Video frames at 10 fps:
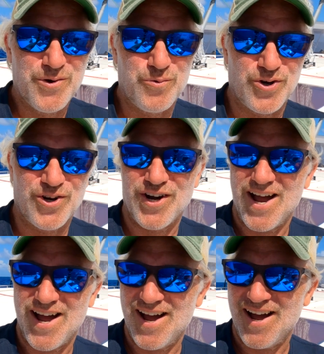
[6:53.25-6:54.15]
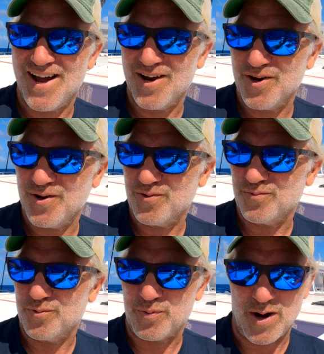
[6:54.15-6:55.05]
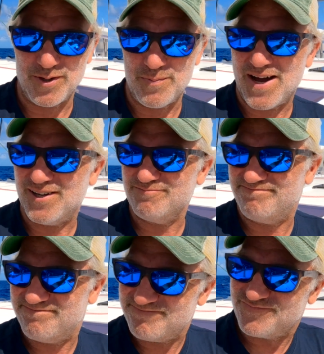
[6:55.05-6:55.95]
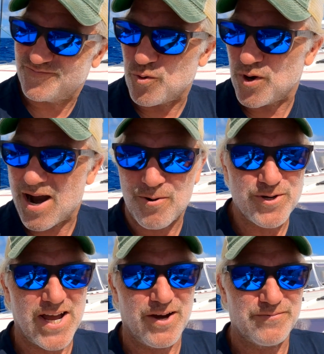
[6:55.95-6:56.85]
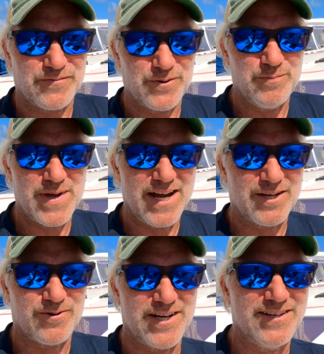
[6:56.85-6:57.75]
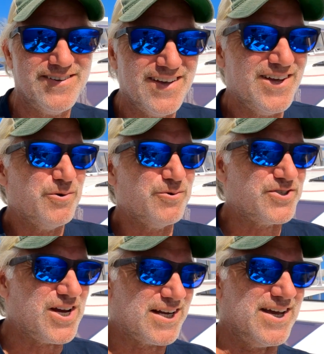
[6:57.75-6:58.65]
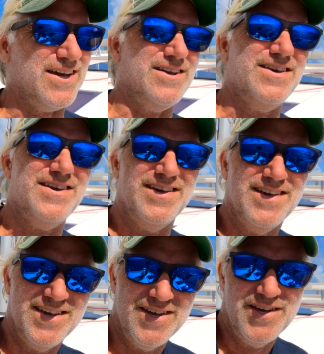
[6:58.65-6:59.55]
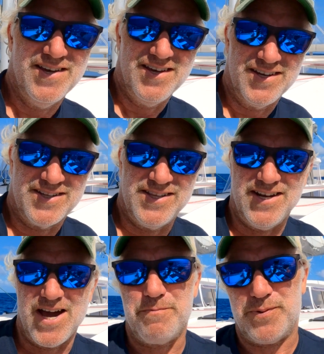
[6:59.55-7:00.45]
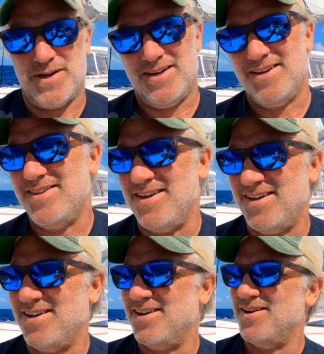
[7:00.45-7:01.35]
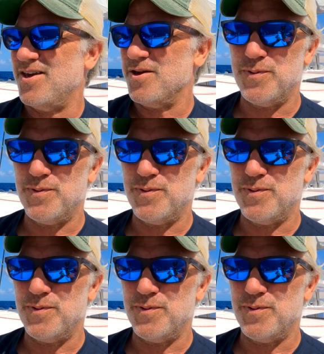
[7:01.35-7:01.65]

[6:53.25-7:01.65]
We're probably about 4 hours out from anchoring. We'll check in, clean up, and then